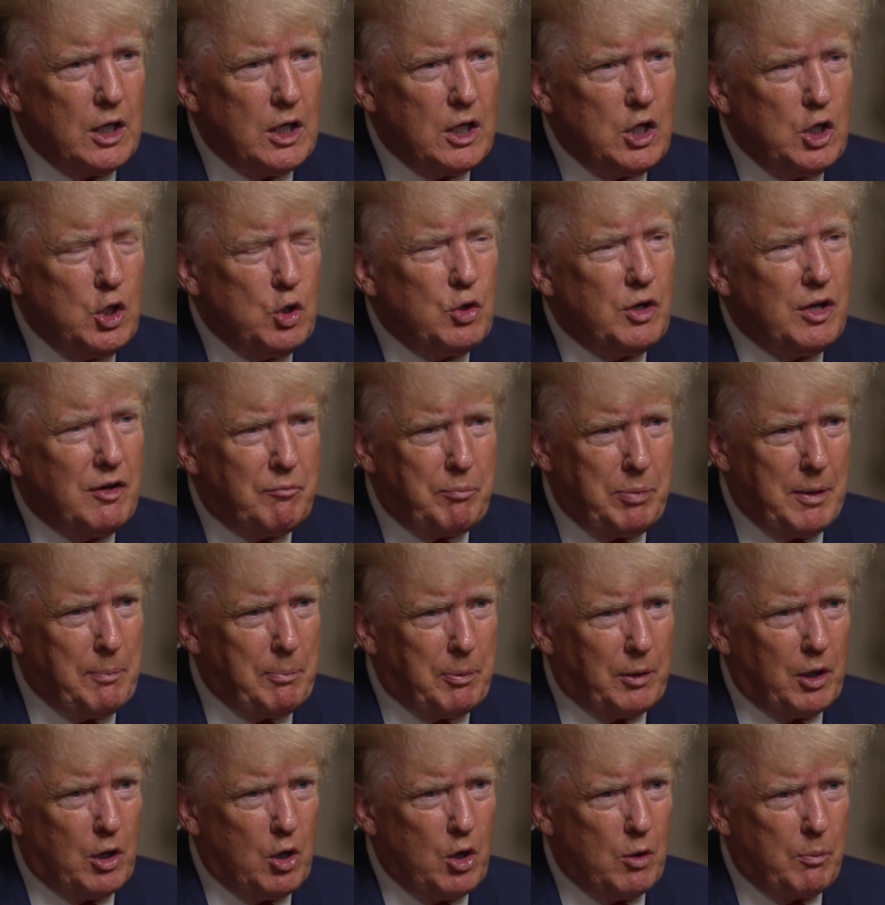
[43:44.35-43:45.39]
You give
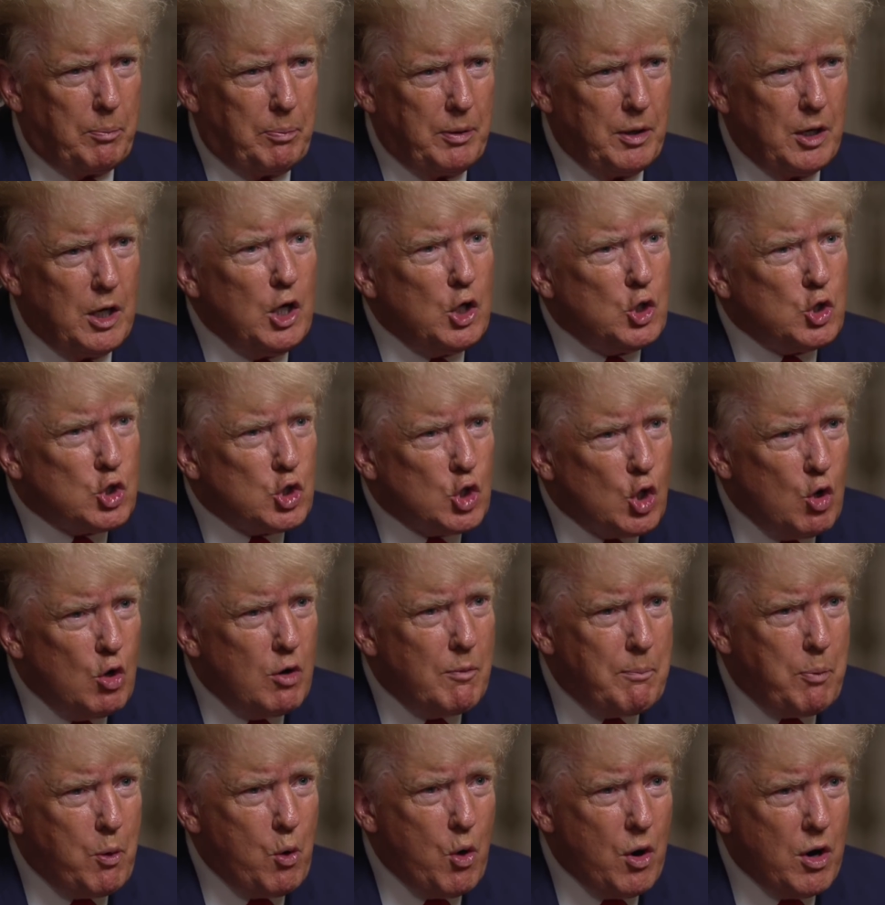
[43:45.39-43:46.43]
people hope. It's so
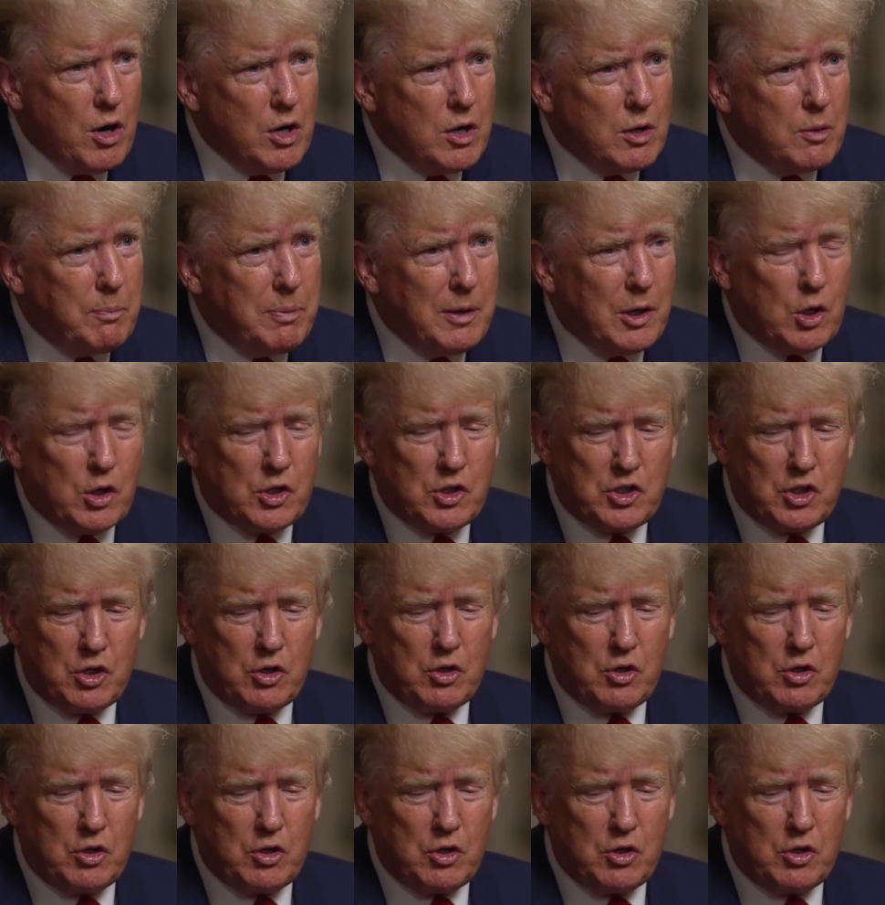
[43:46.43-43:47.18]
important because